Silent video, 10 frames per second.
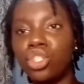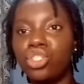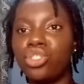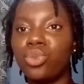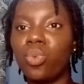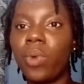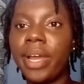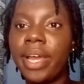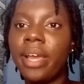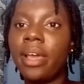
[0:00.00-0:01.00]
Do you
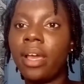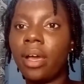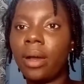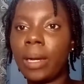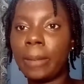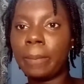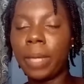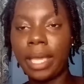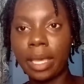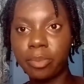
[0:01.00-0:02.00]
wear
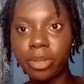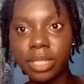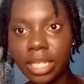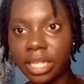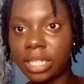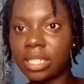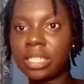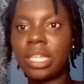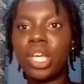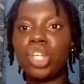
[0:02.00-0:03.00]
hair bonnets?